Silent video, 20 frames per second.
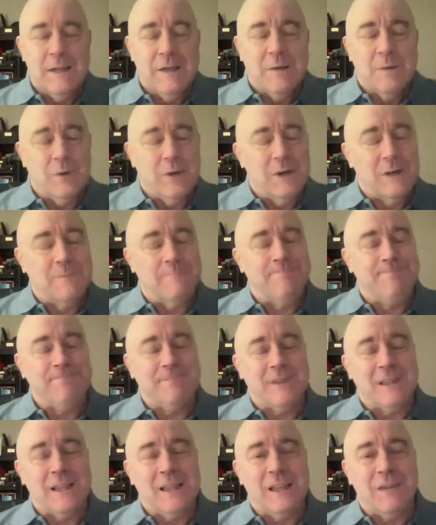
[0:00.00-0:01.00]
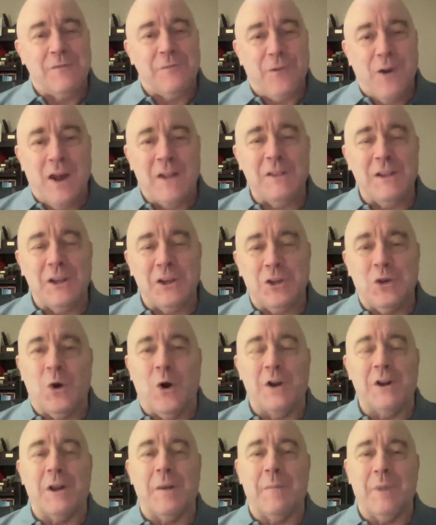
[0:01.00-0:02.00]
Well, it finally
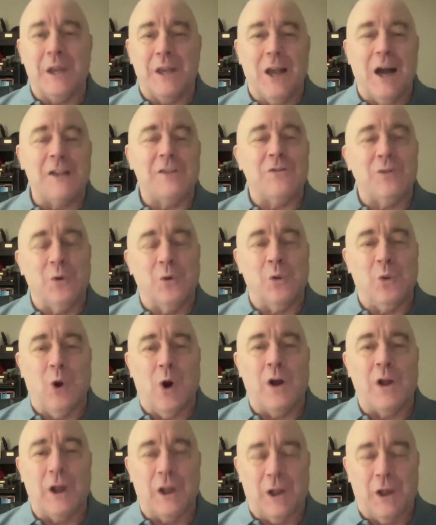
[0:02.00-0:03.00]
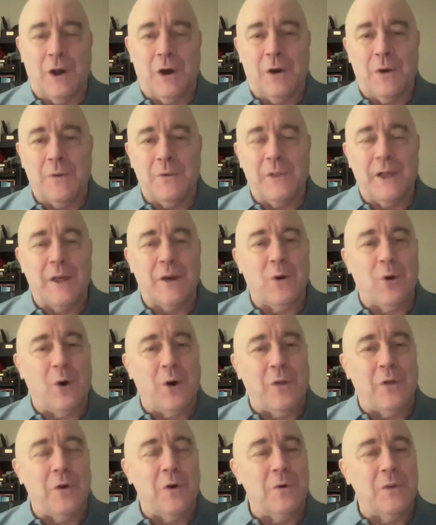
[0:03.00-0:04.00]
dawned on me not too long ago that
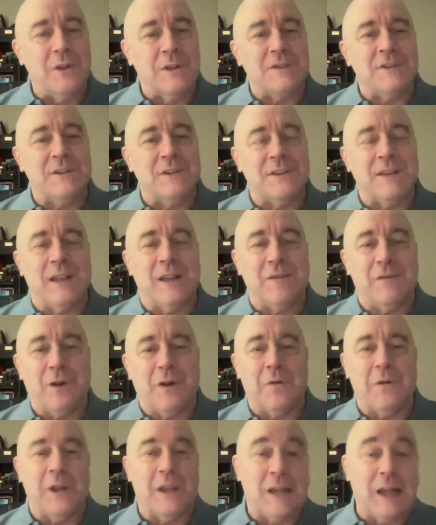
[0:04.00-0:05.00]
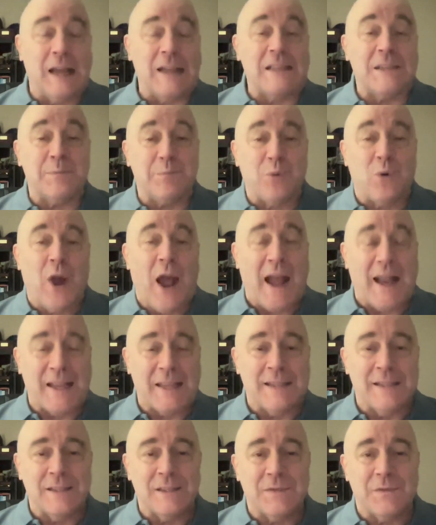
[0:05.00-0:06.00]
although this is a very nice
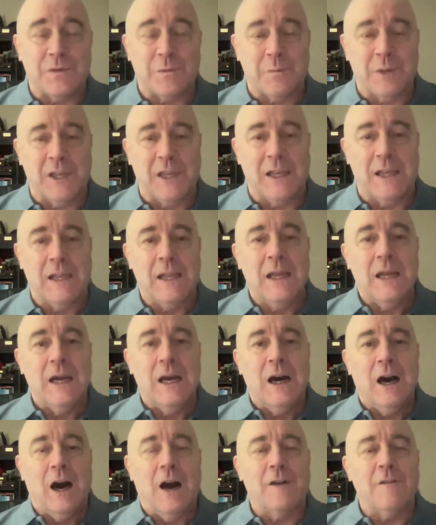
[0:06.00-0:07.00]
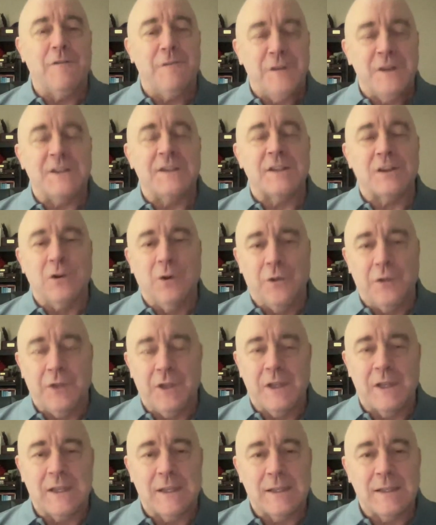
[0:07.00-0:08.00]
practice for me on physical
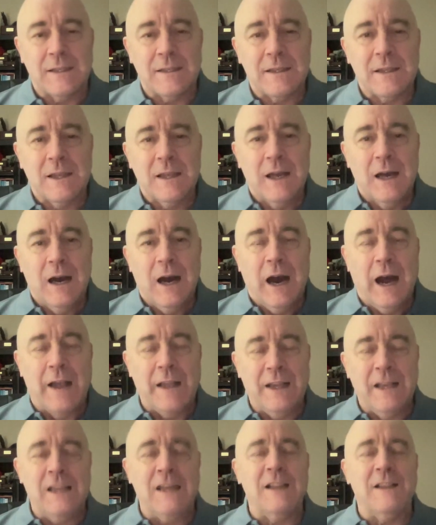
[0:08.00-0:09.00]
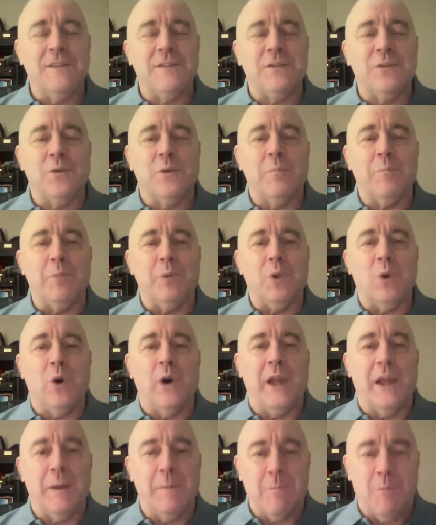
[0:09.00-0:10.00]
things, I needed to
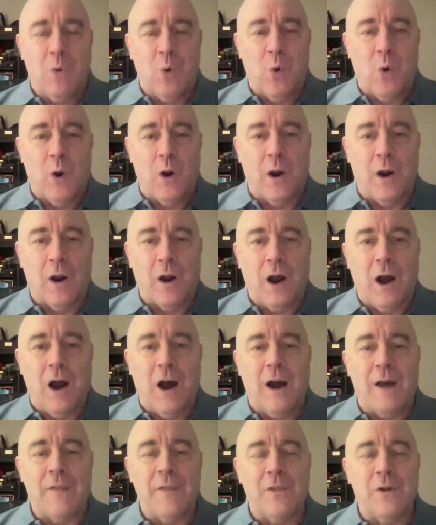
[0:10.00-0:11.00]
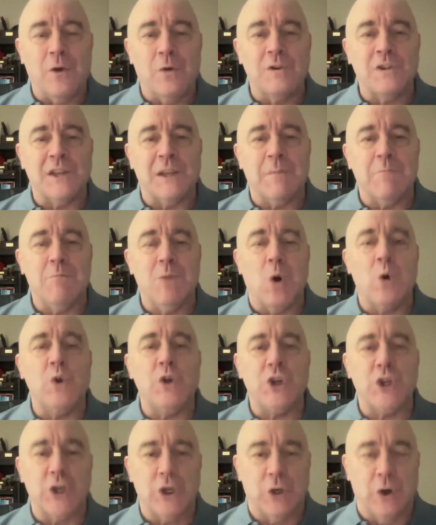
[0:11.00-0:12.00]
employ it more on those
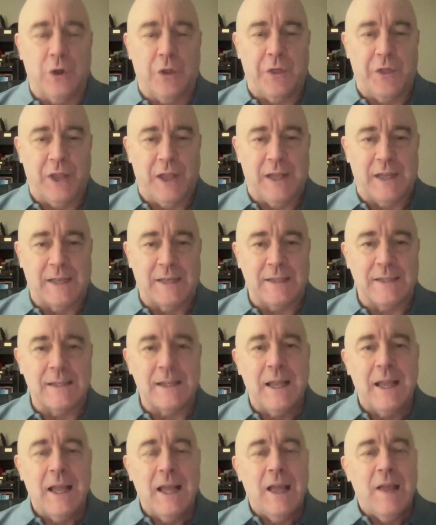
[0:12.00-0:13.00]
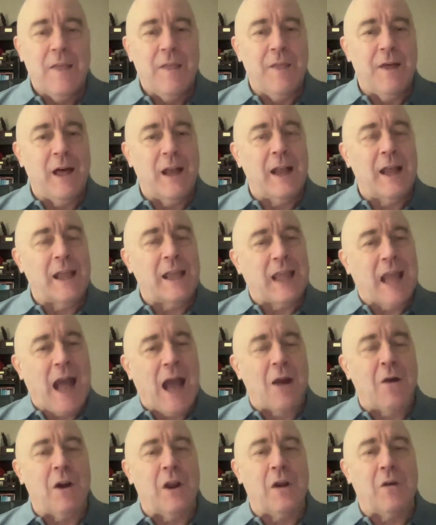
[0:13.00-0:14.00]
emotional things that I
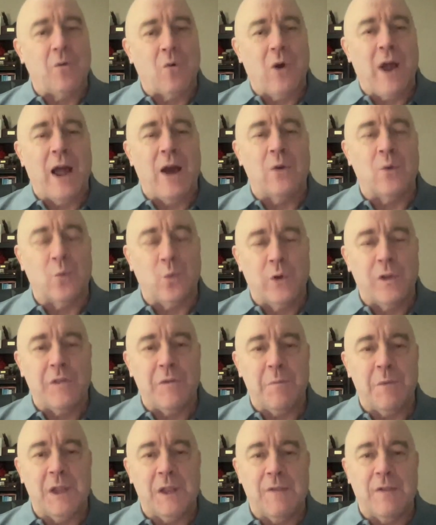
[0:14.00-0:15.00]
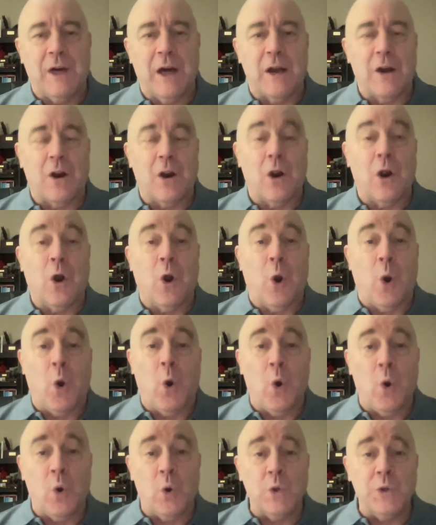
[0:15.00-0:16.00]
carry around with me that are
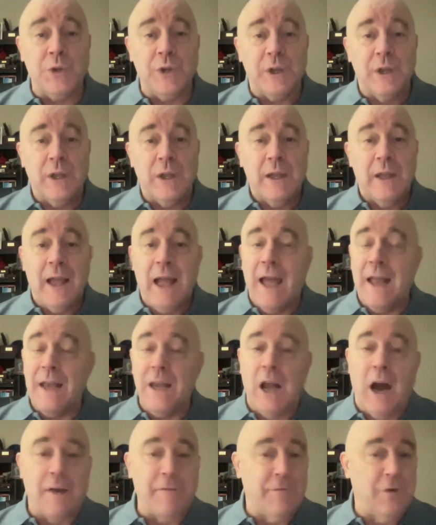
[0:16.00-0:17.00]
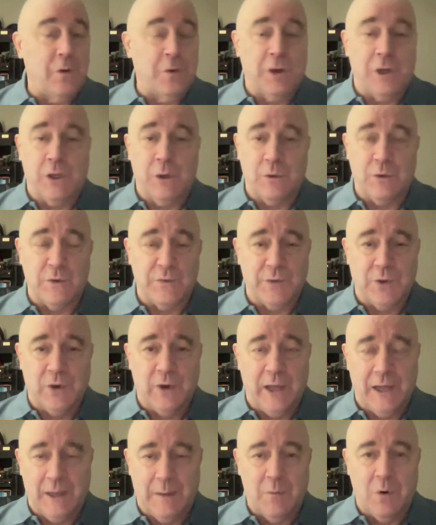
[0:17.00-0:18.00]
old and not very useful
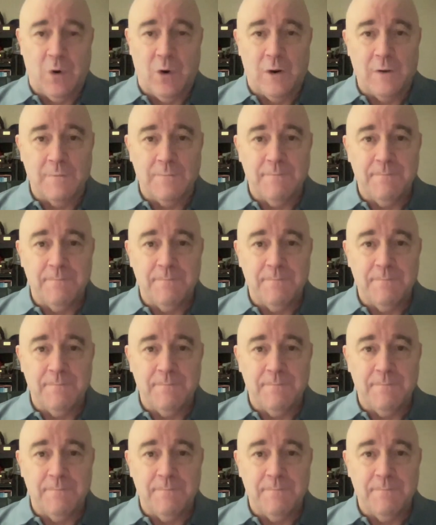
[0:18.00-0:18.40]
anymore.